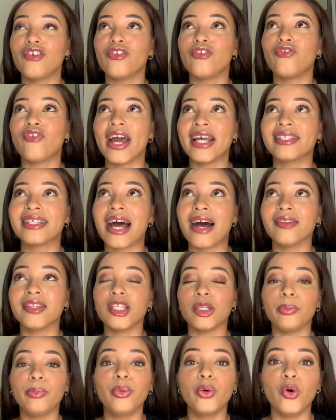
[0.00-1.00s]
right out
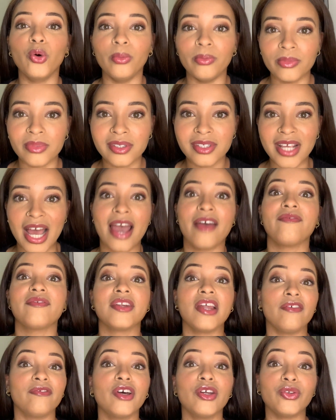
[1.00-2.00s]
the poems, I've
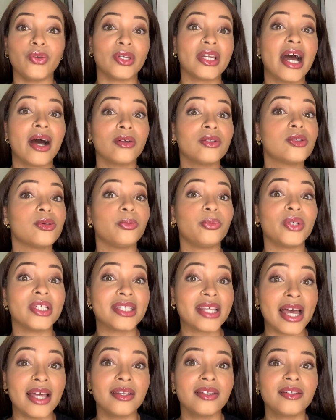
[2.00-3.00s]
never known how to
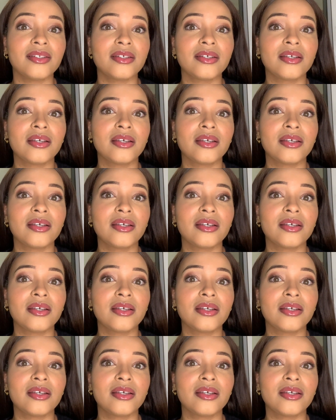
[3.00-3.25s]
pretend.